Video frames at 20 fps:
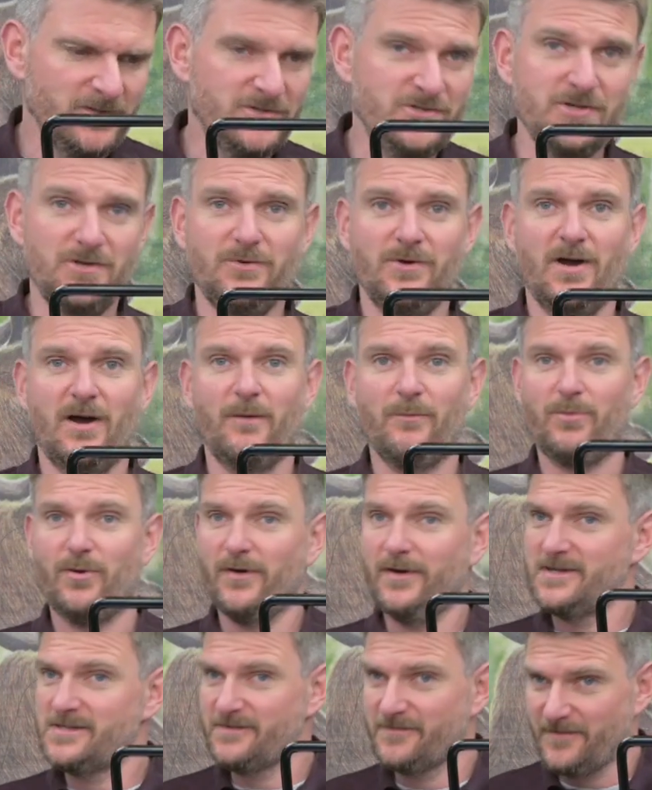Do not
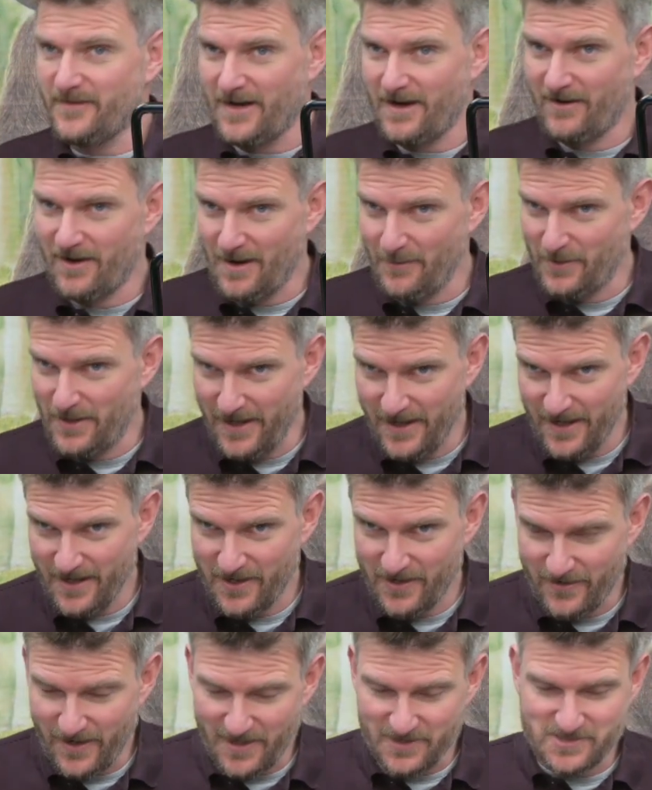point a firearm in any
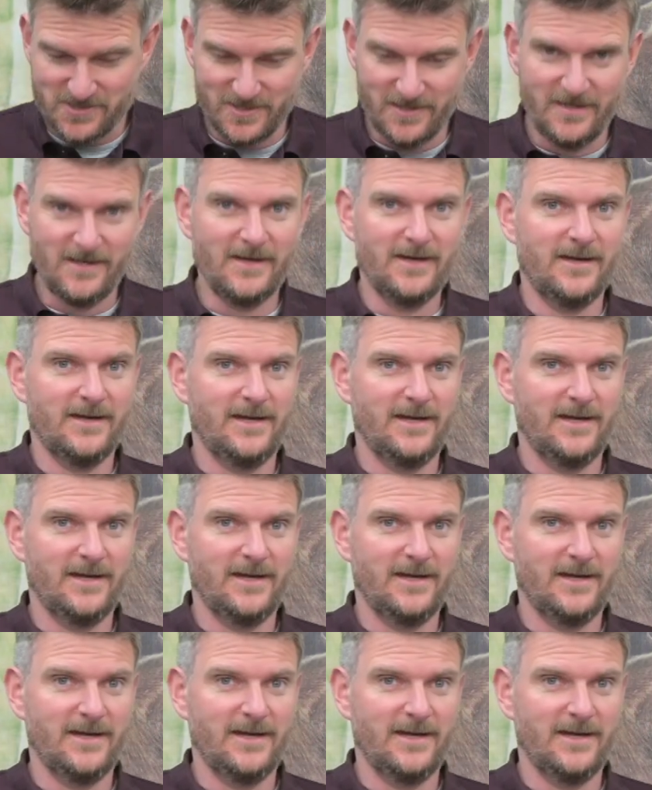direction.